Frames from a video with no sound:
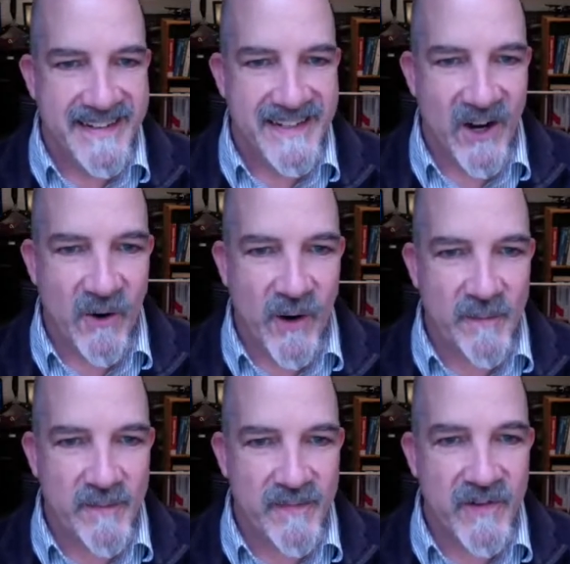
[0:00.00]
So
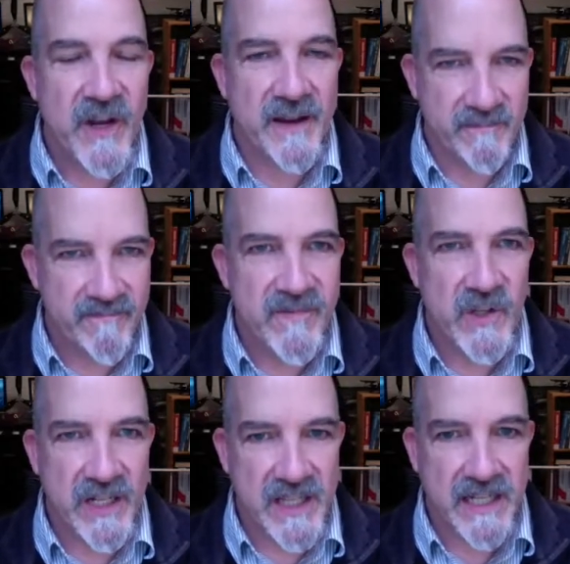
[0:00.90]
yeah. So
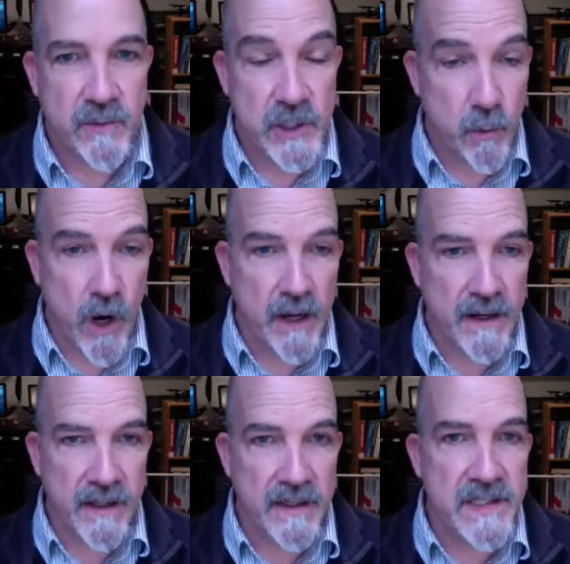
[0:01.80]
that's what you want,
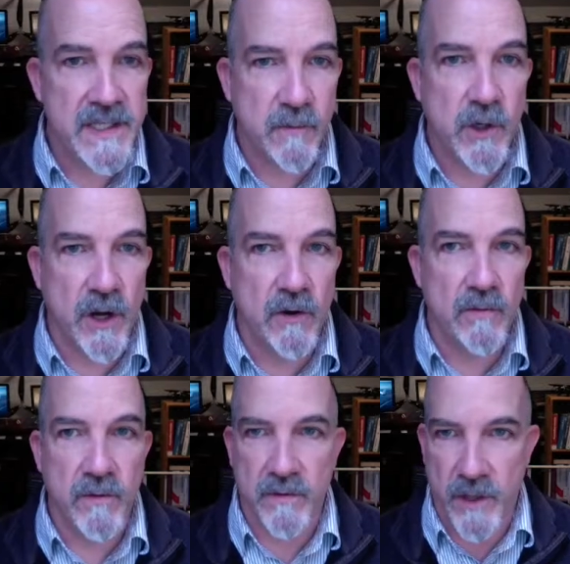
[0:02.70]
and this thing will
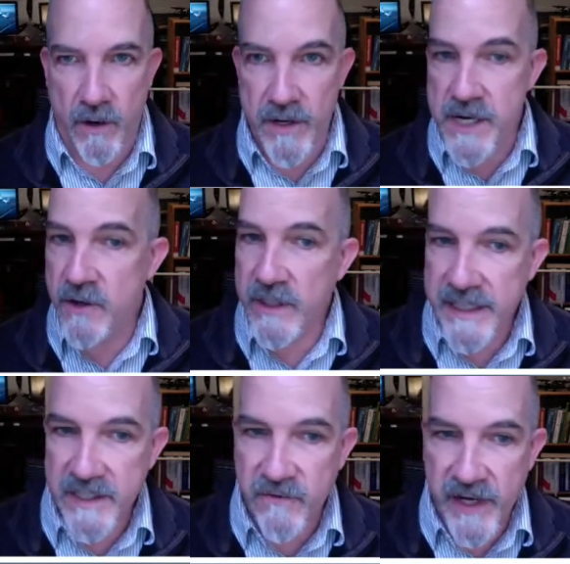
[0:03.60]
go nearly
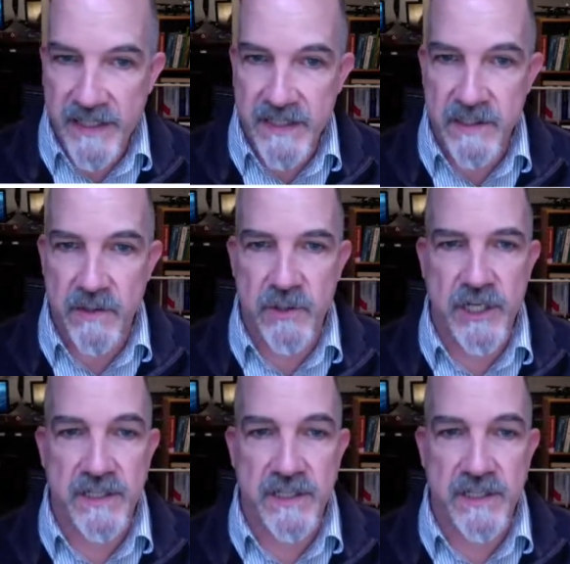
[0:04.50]
as fast as those jets.